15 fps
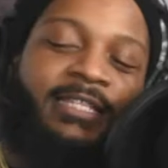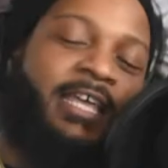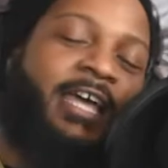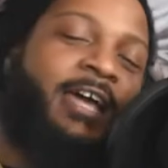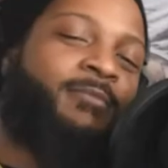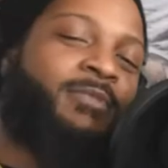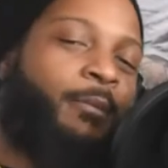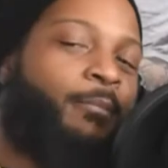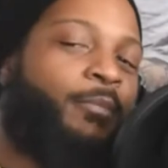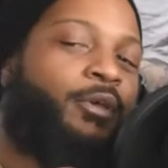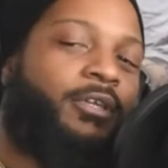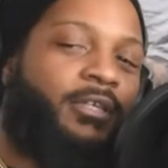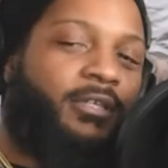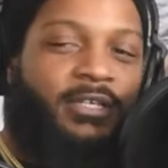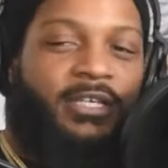times
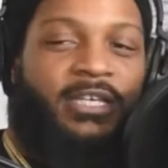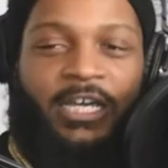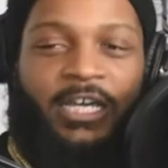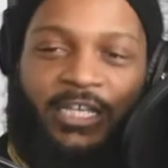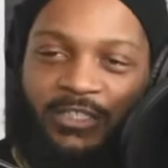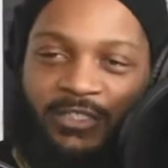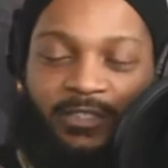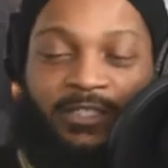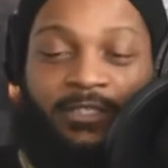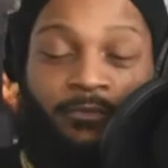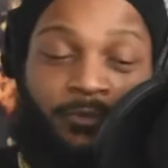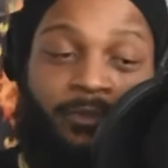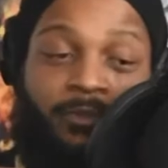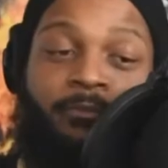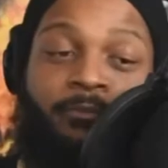1,000,000. Because
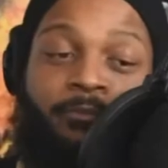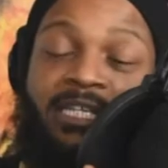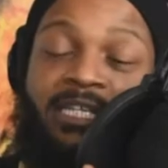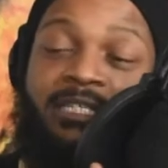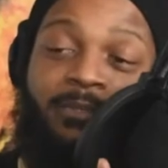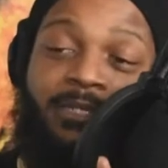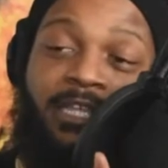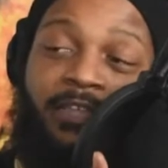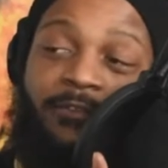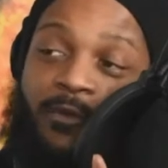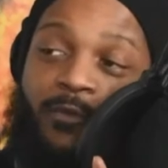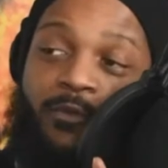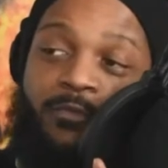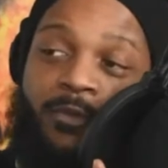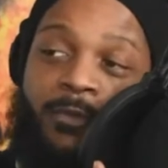please believe
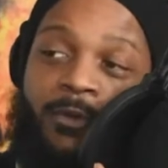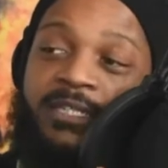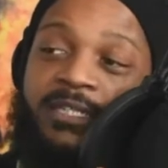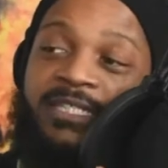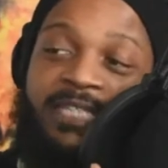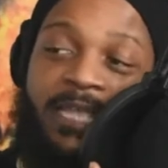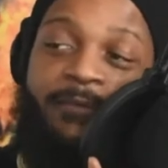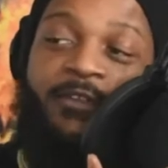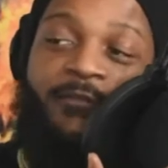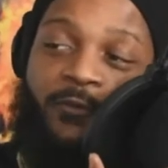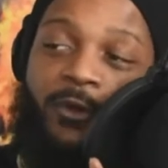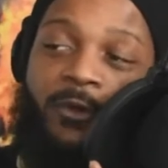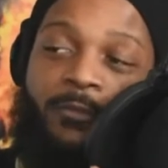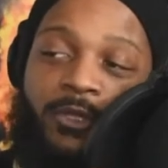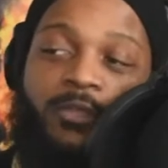and remember,
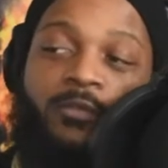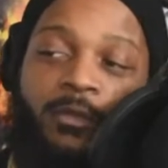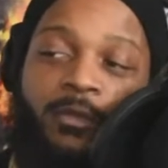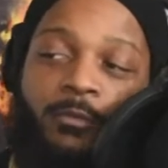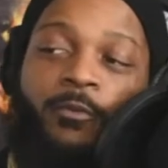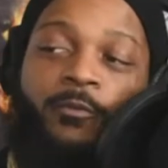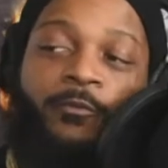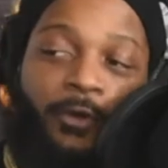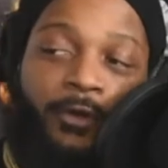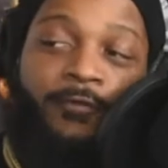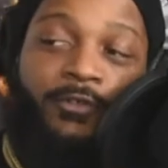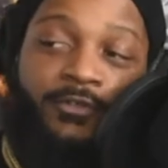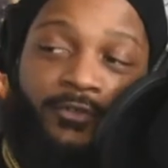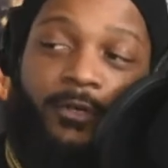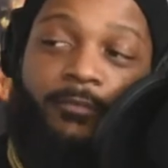74 million people voted
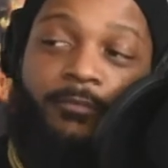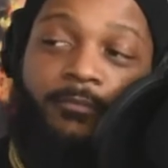for Trump.